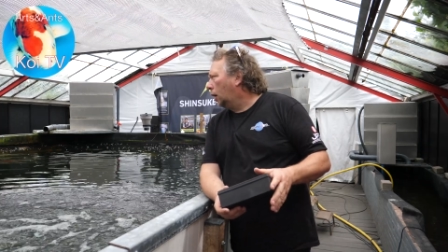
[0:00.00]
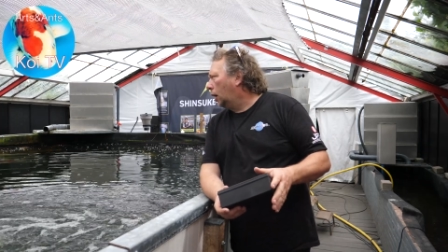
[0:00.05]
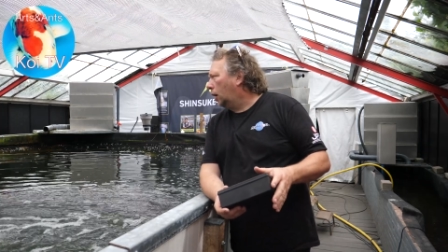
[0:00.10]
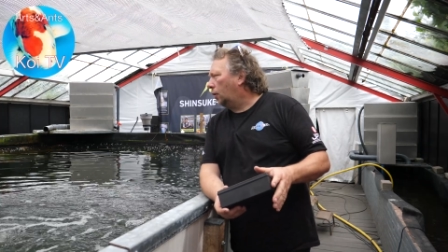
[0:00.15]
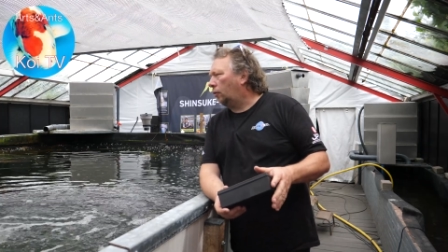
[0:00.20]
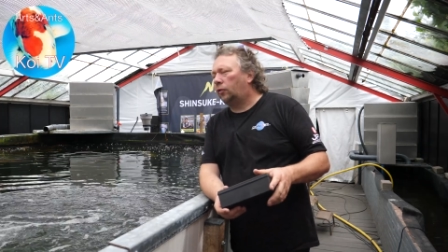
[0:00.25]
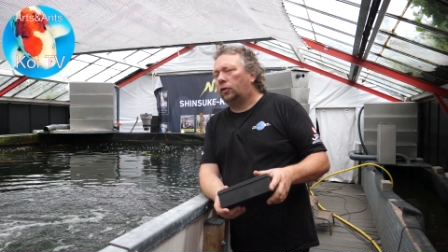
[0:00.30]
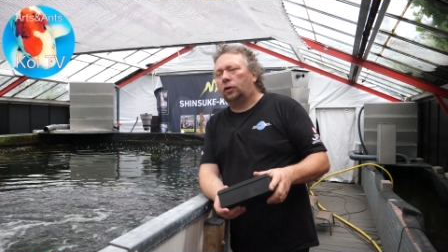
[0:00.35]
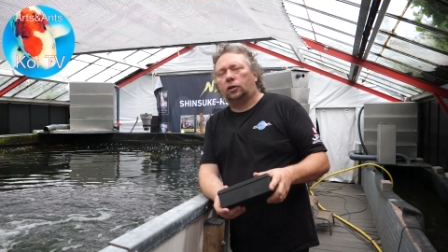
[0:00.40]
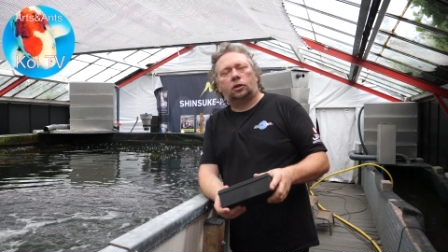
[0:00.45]

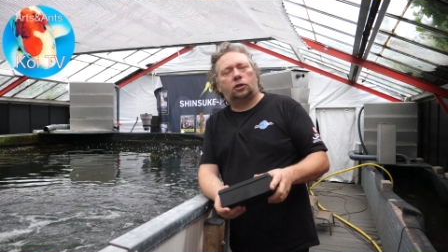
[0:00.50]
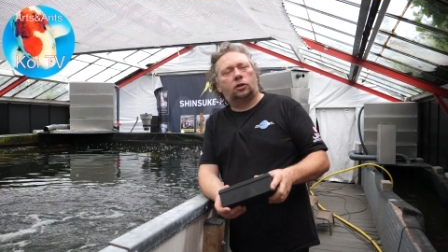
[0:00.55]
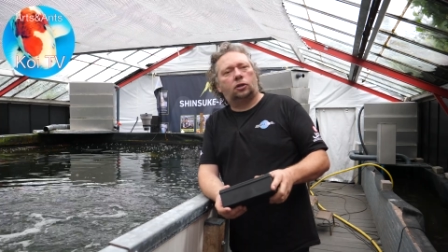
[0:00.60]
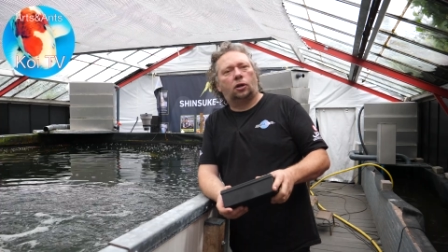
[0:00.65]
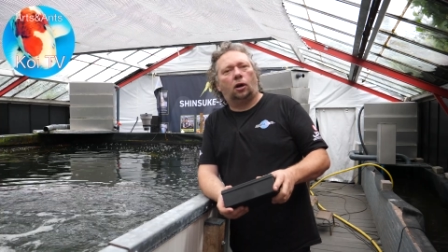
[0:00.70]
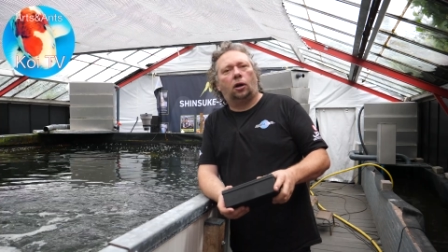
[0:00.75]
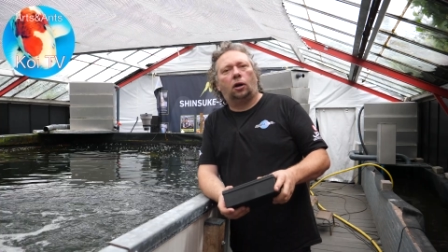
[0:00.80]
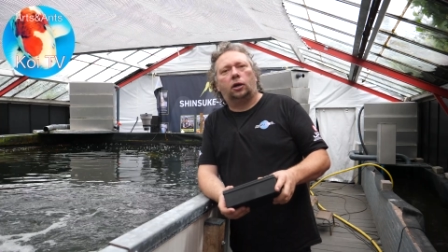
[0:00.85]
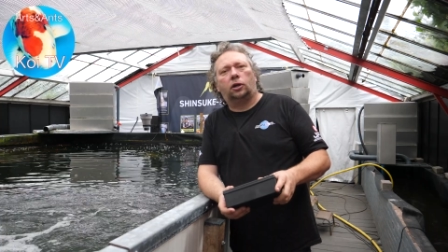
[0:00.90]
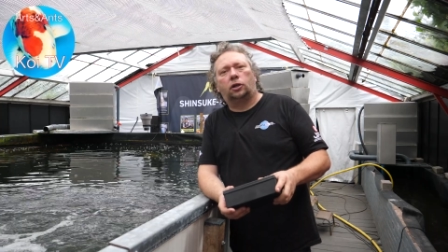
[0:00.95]
average
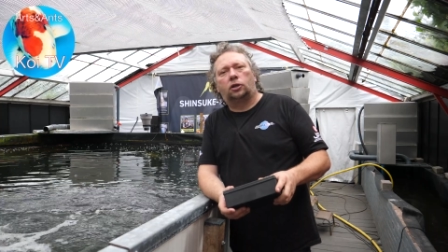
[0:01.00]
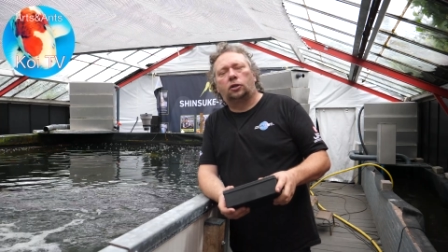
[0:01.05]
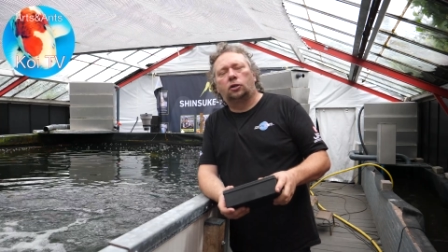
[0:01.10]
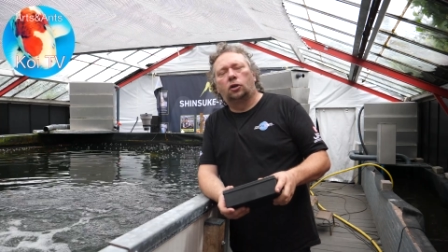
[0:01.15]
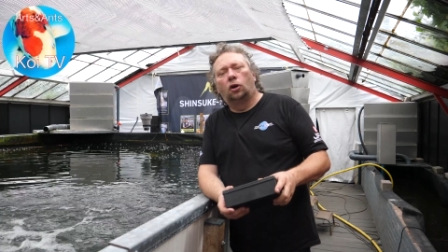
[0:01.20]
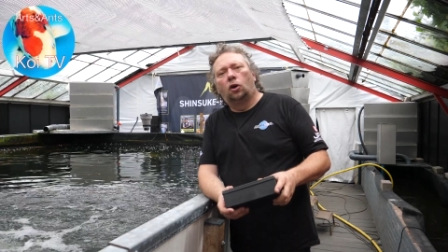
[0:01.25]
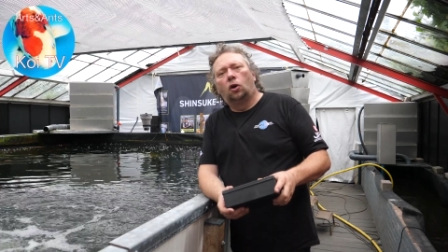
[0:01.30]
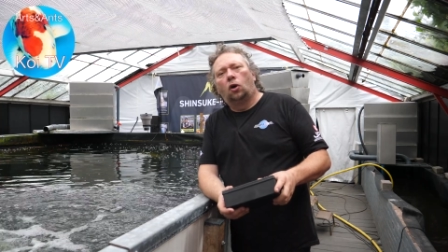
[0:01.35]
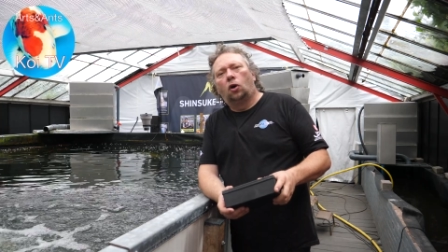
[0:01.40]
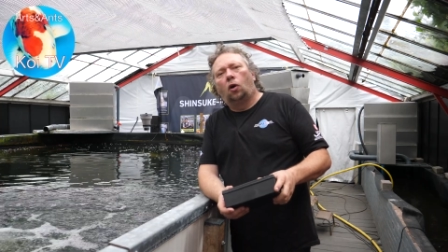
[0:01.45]
size
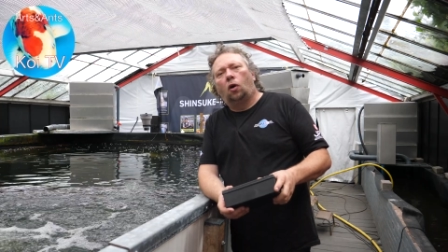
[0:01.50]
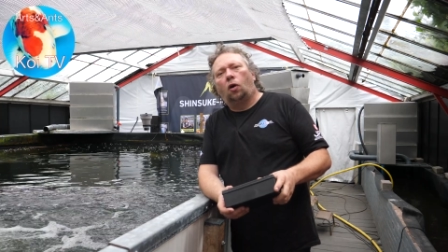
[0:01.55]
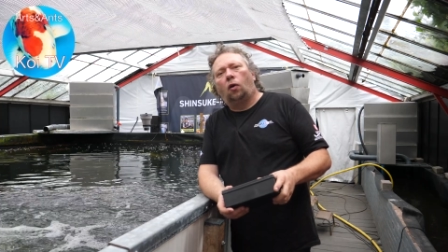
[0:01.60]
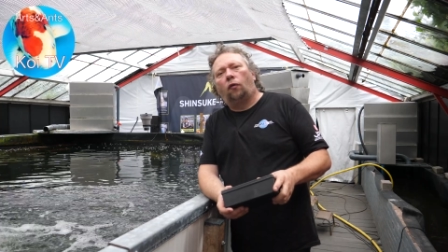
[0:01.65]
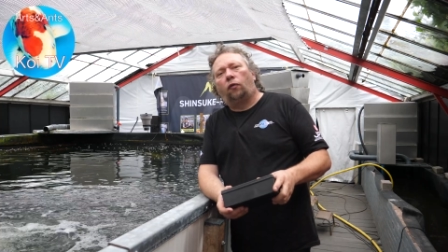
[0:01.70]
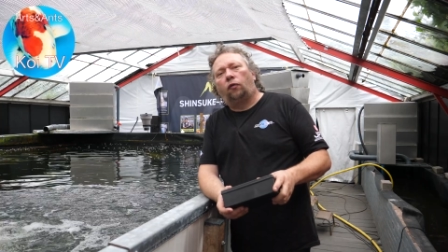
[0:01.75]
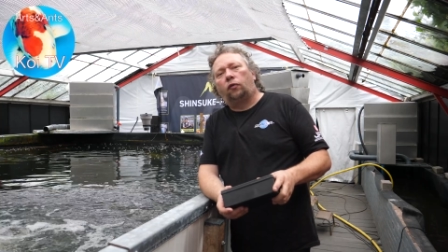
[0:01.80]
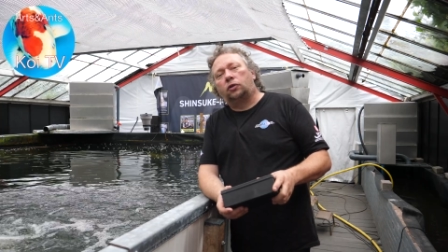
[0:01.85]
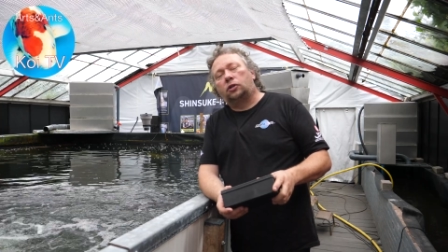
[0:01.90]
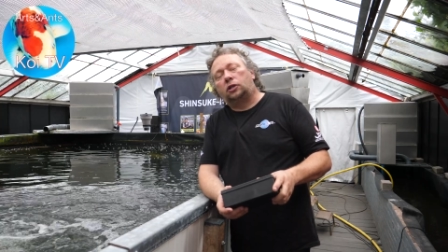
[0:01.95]

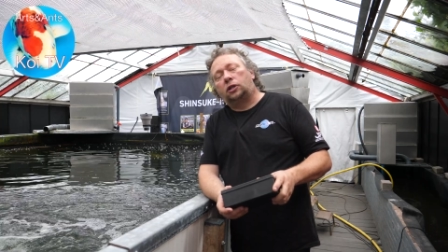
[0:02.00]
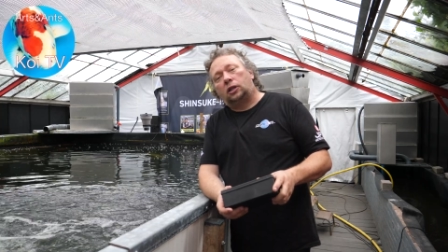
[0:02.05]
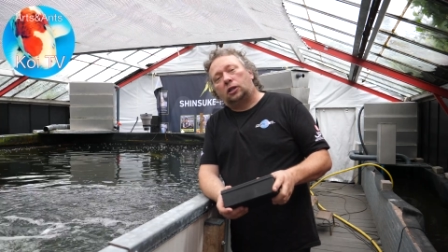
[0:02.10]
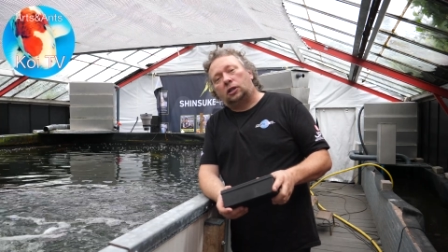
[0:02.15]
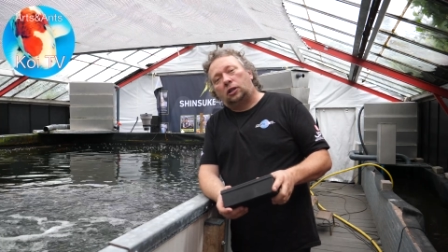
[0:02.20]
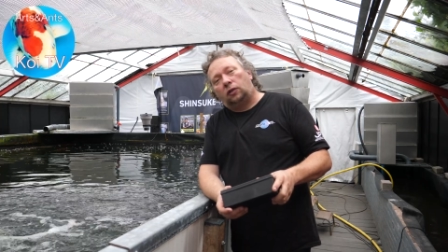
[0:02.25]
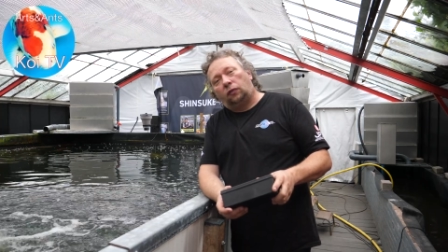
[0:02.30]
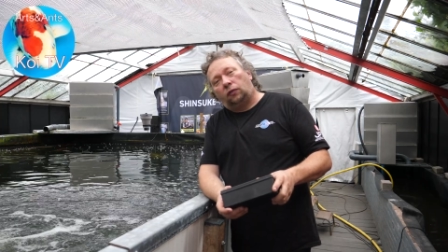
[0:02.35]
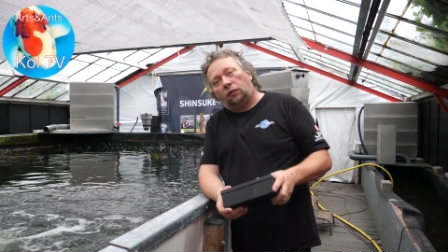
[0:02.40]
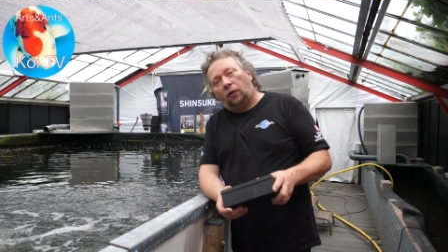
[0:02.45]
of
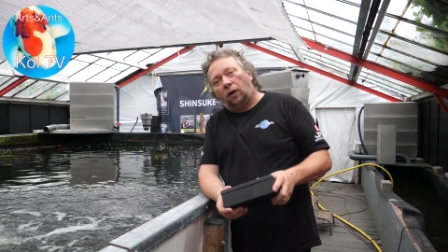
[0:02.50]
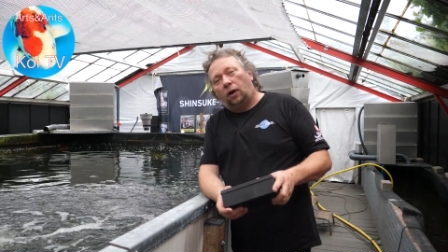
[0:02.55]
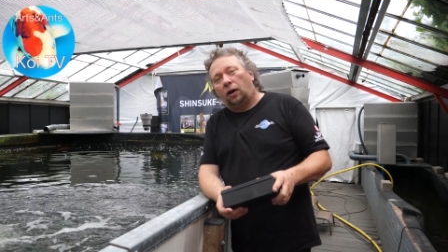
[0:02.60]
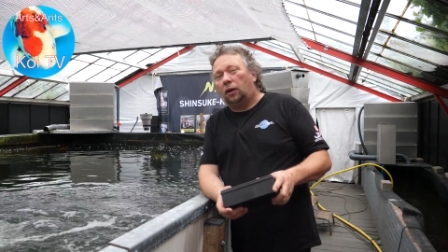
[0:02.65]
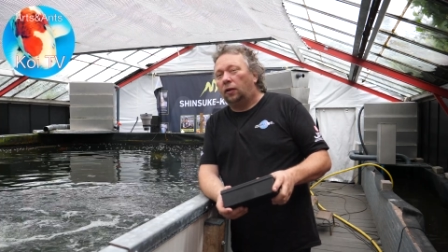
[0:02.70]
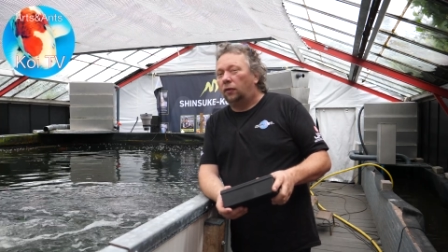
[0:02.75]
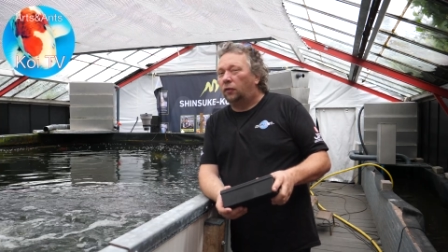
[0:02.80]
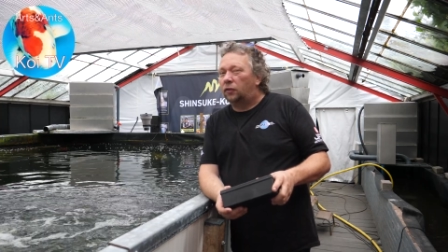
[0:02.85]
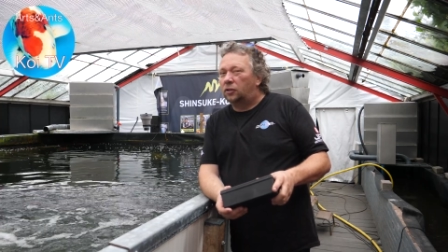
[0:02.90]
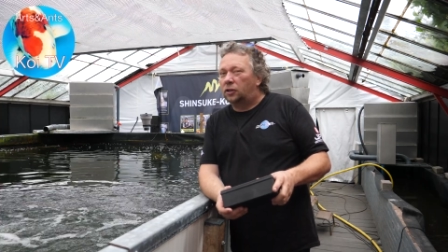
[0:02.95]

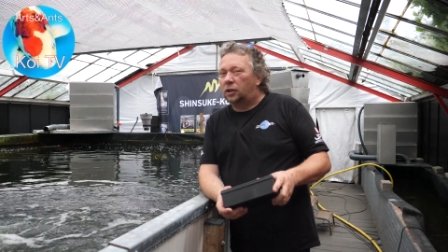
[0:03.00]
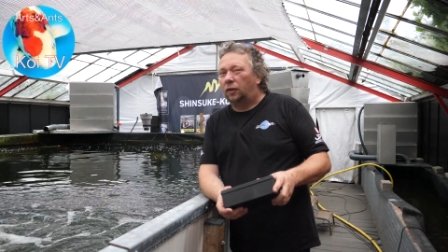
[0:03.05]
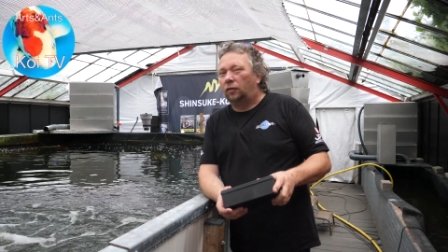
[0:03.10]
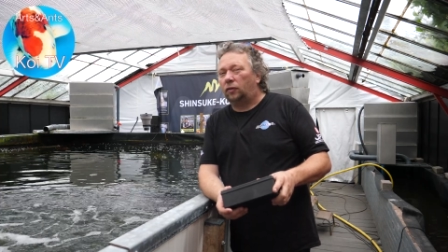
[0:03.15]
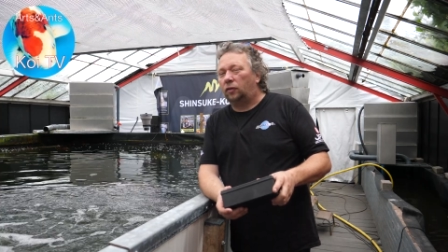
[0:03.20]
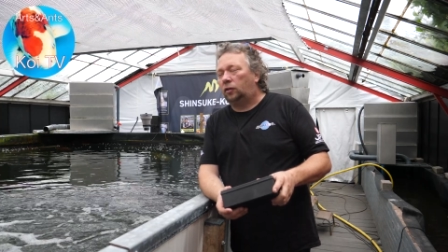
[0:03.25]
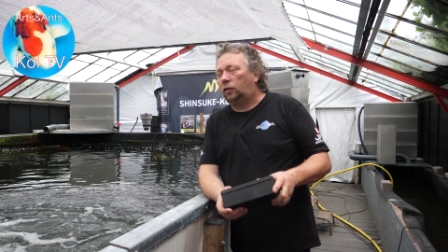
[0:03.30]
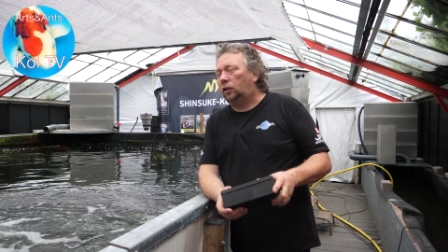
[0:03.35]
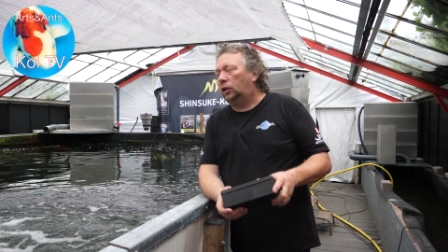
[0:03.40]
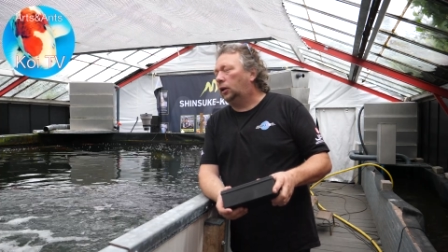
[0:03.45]
65,
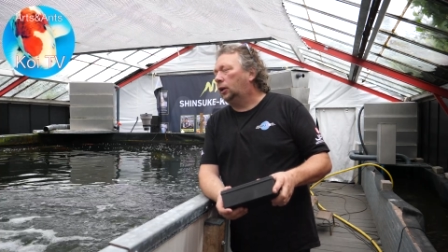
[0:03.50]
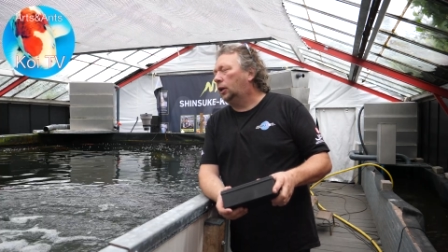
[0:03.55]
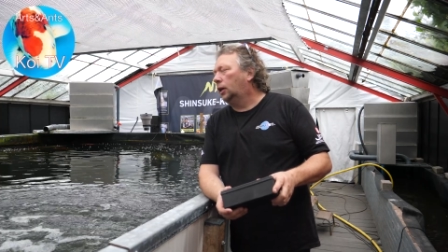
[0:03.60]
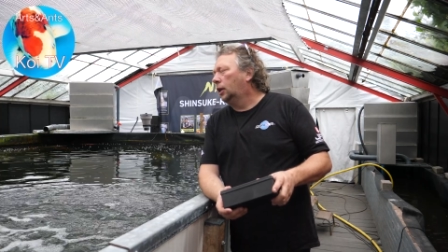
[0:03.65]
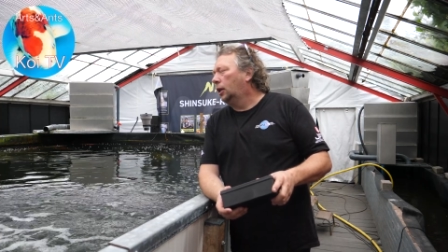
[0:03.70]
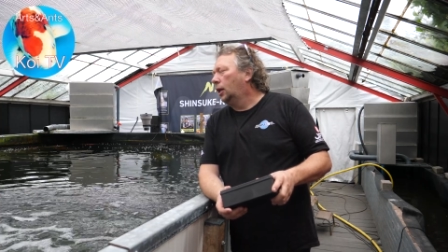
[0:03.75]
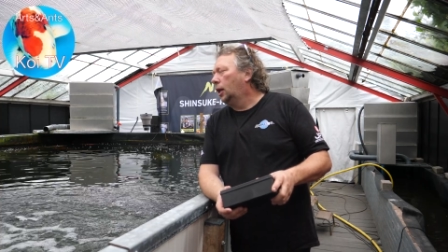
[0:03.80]
70.